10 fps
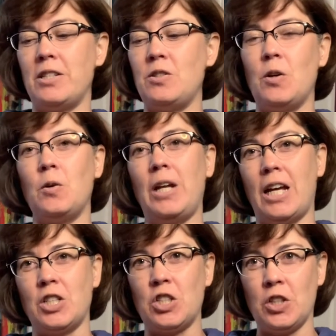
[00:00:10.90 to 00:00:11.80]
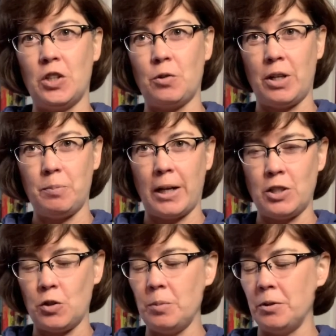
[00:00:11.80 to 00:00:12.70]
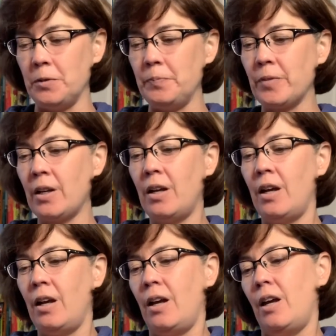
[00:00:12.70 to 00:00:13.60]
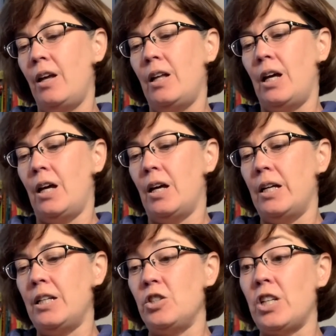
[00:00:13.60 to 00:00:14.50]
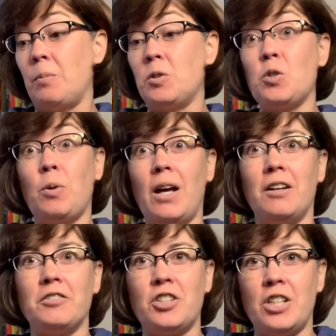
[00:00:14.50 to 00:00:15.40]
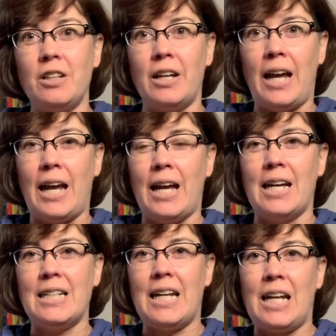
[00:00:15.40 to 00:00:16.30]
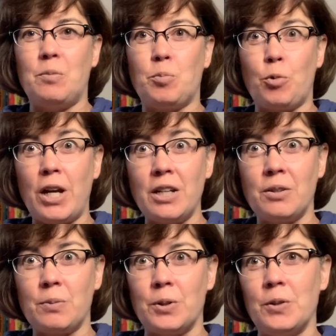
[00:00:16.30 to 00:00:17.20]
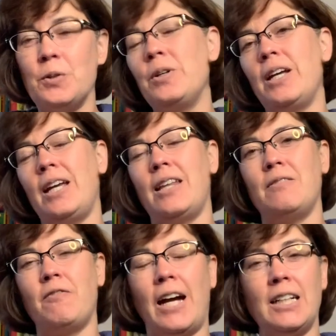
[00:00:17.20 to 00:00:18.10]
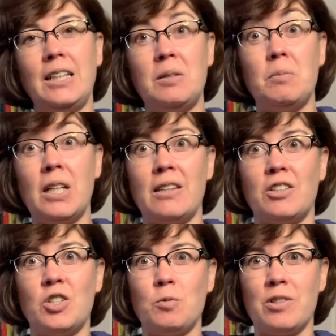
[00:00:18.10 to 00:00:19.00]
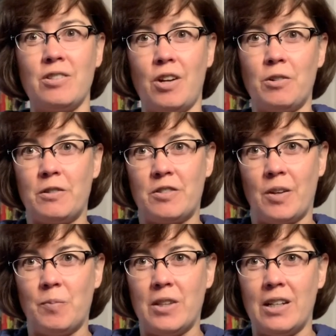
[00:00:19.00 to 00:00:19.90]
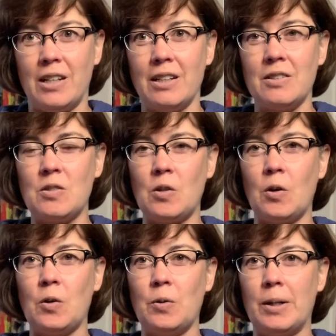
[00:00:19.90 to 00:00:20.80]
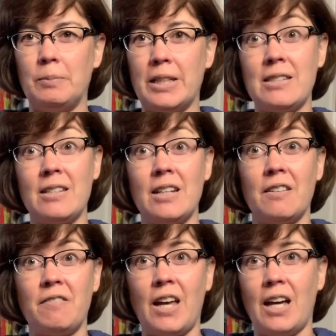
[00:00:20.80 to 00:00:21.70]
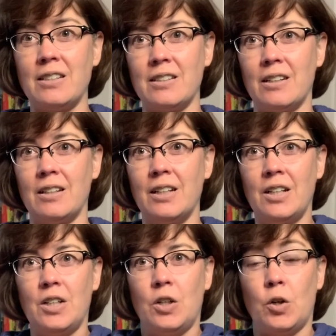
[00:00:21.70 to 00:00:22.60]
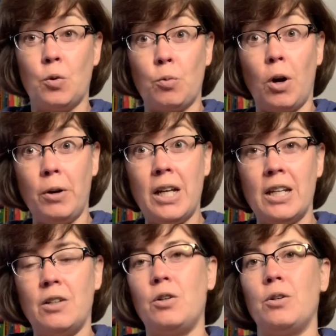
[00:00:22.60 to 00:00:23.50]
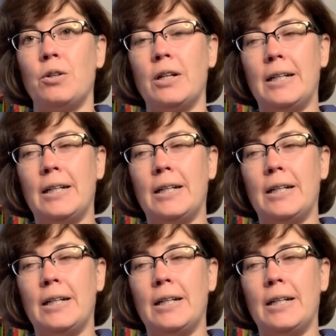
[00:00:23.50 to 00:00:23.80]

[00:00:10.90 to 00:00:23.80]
Known as Sheila the Great by Judy Blume. In chapter 12, Sheila had a breakthrough in finally admitting that she was scared of something. So let's see if that her growing and her